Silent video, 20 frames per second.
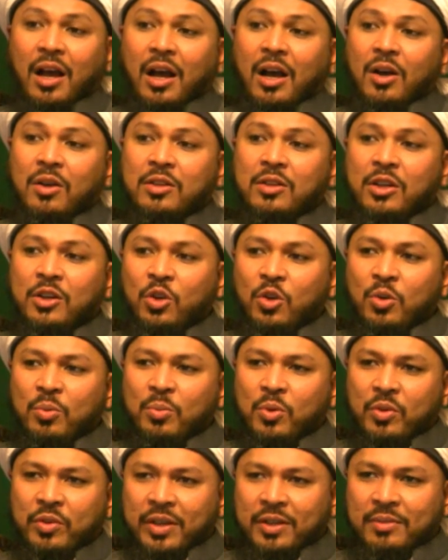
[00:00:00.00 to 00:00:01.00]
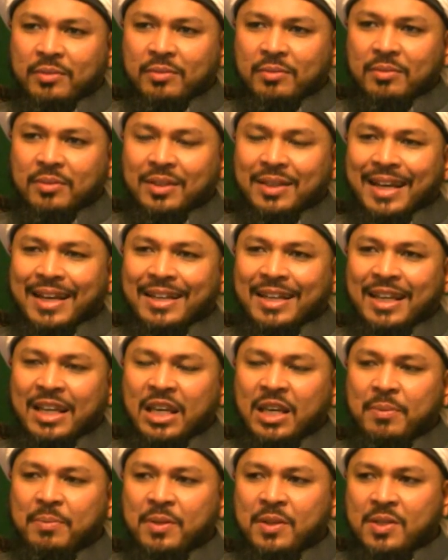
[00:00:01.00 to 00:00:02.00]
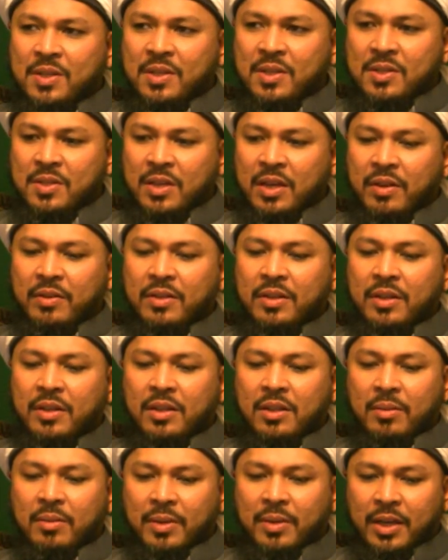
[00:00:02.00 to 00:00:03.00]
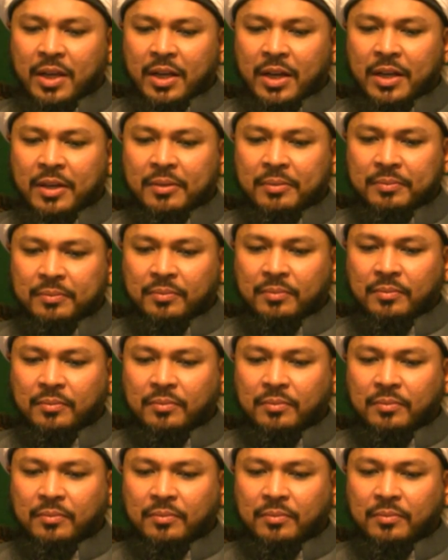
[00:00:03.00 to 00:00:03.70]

How the new murid can keep his sincerity in the beginning.